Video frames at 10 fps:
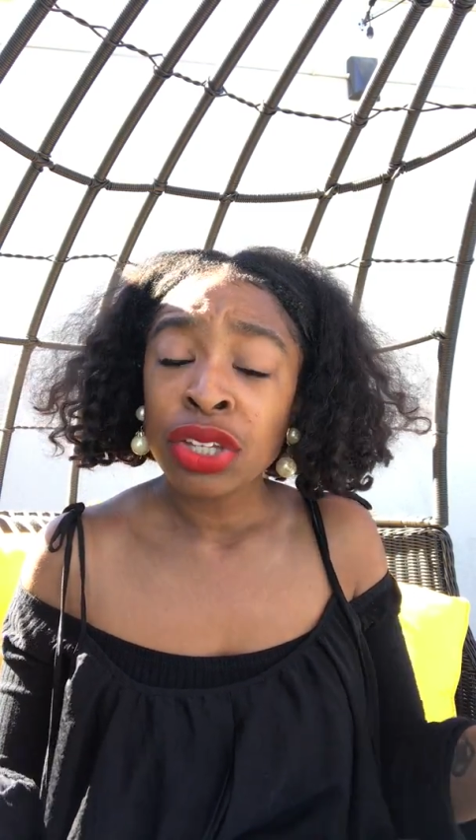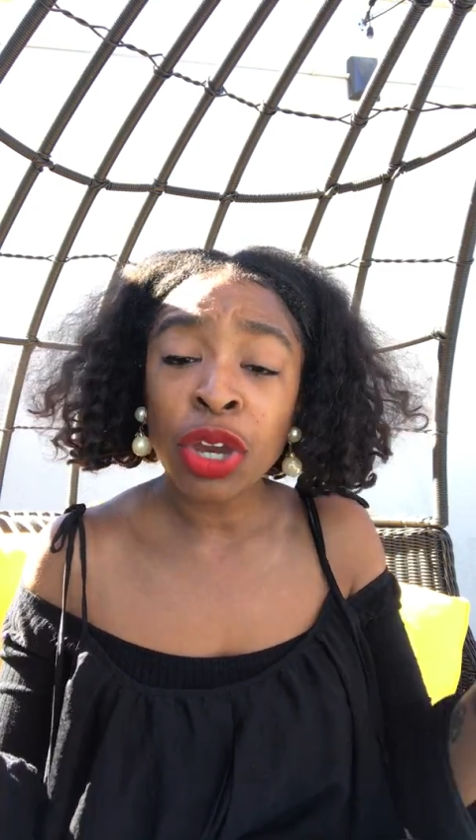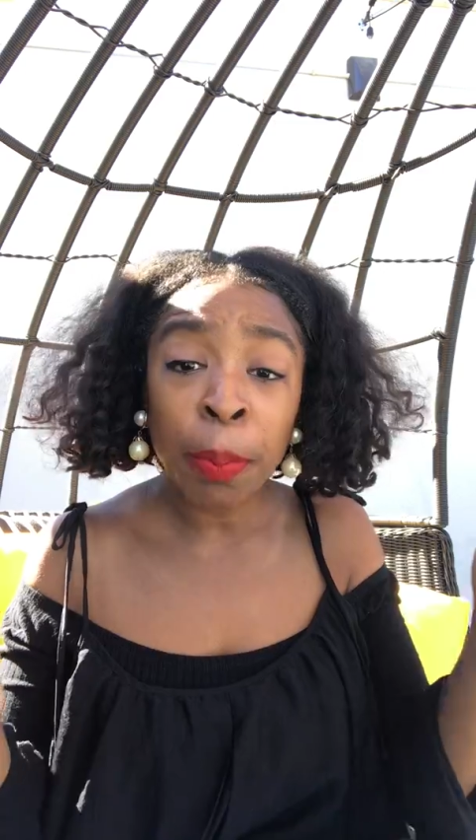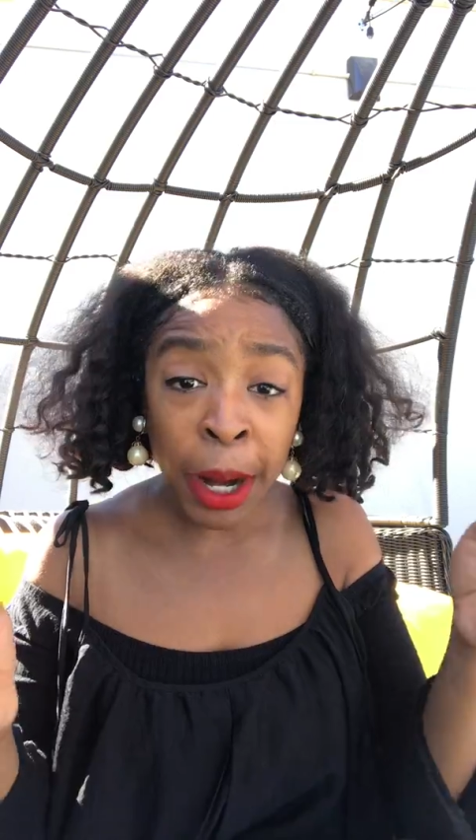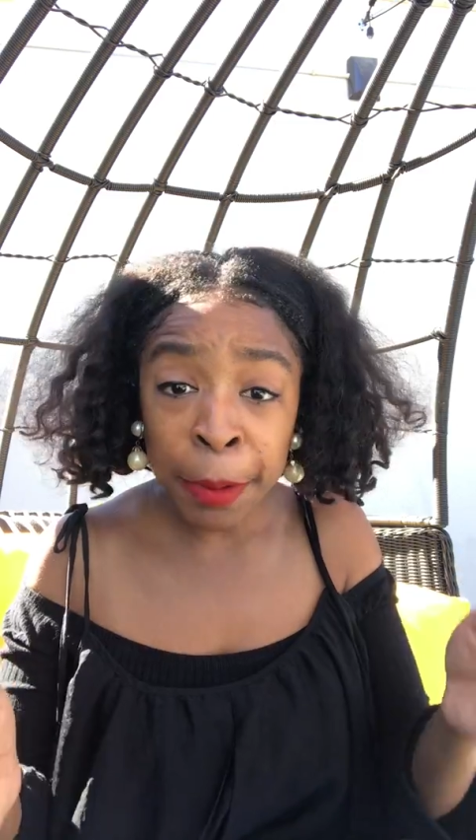
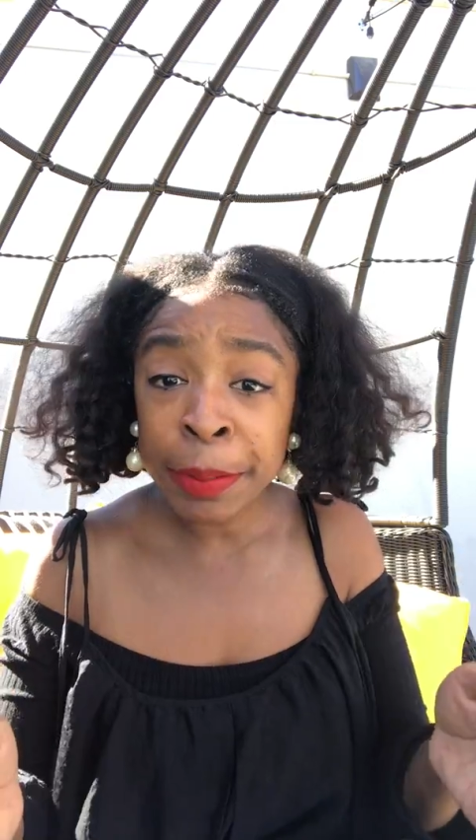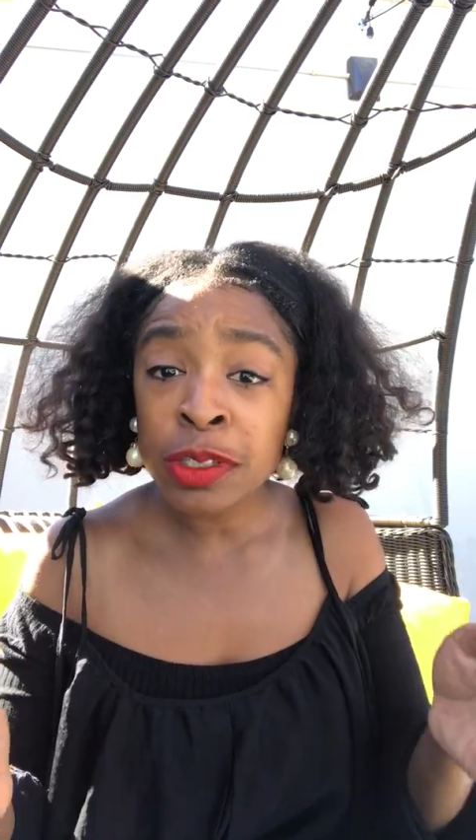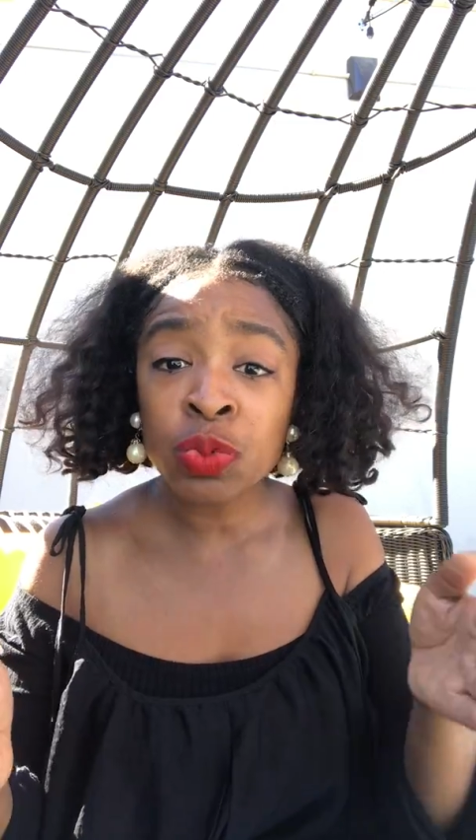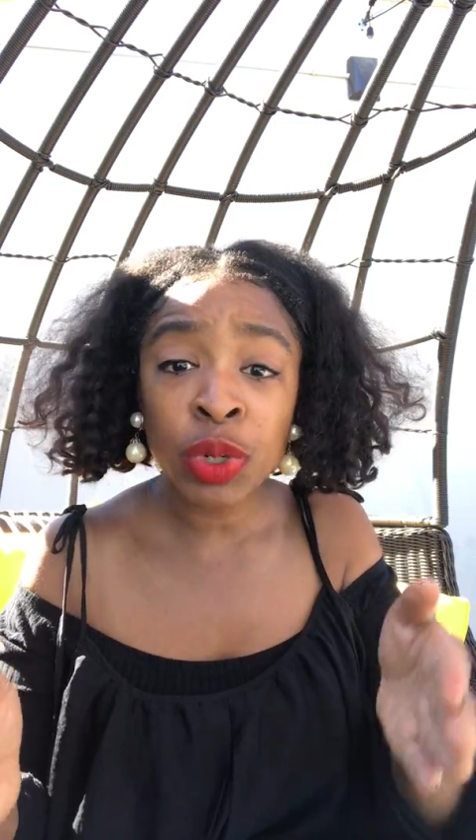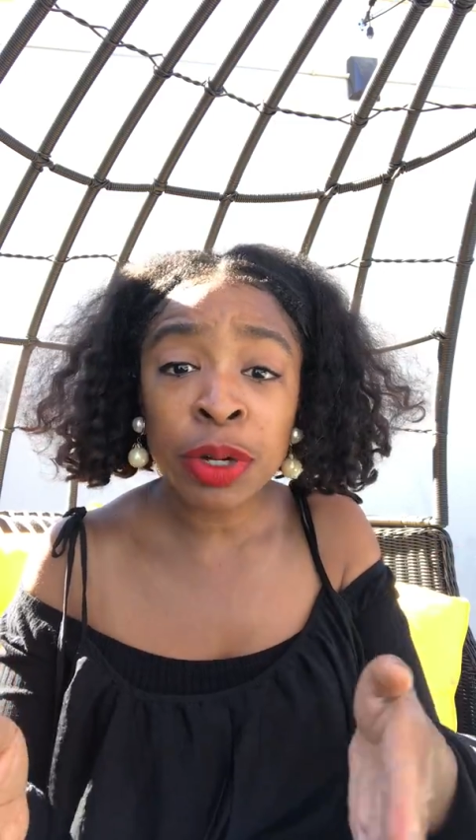your
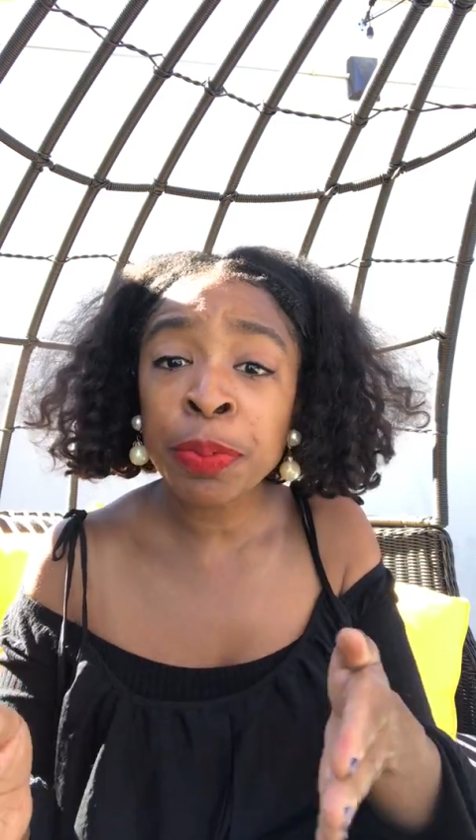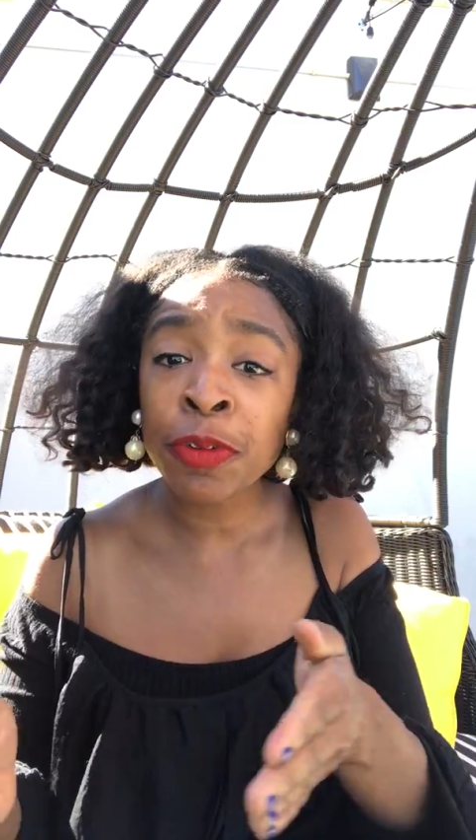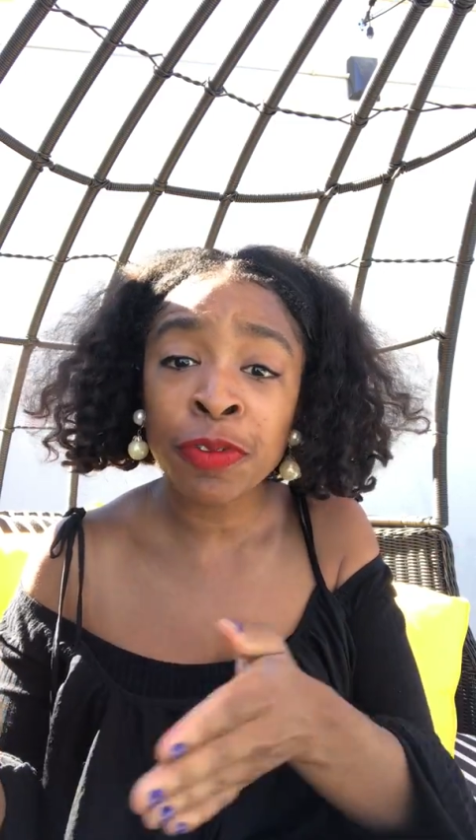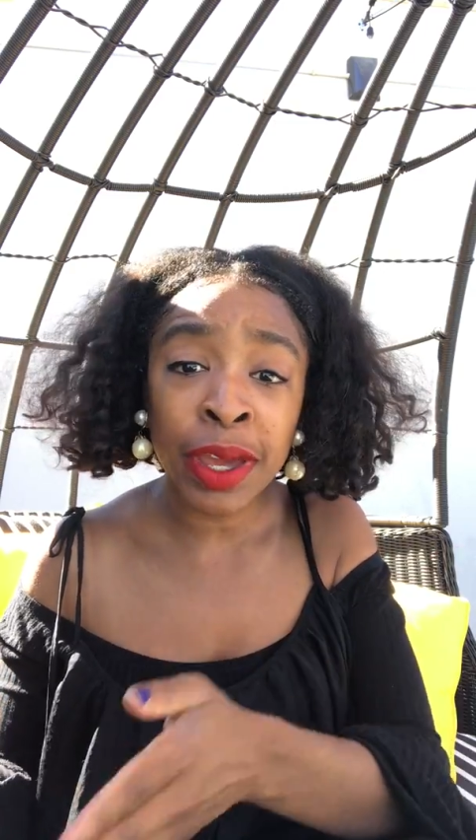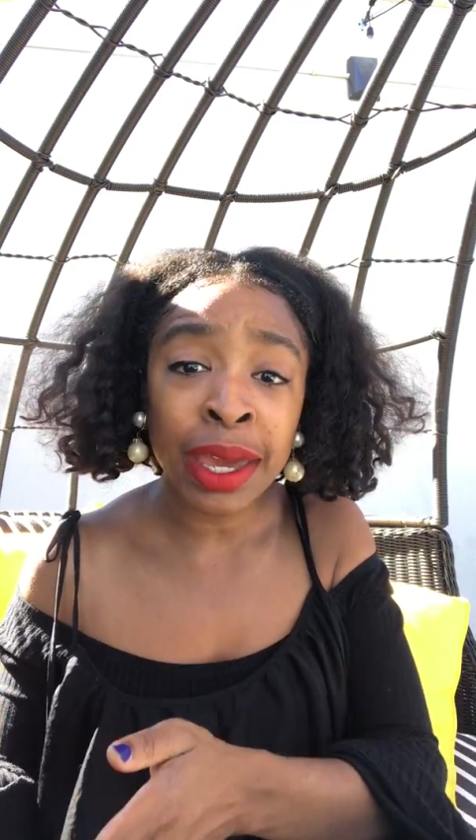purpose will
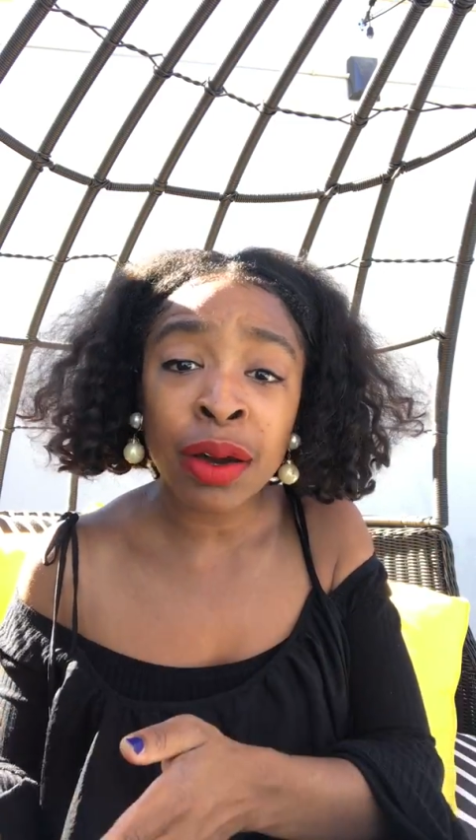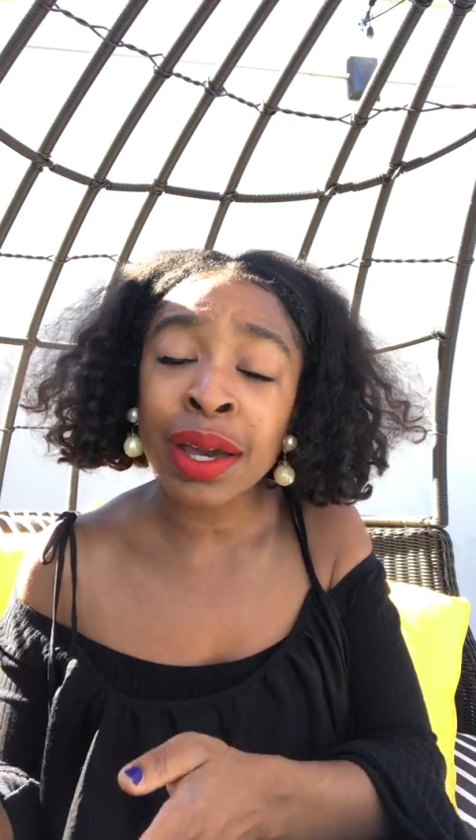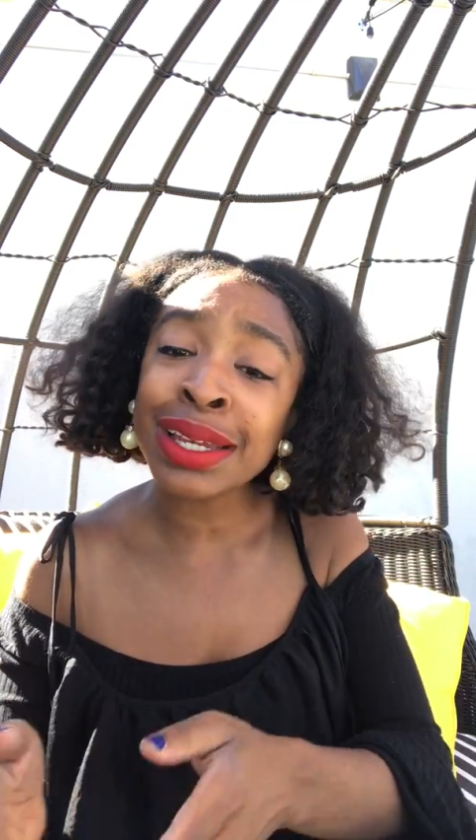prevail,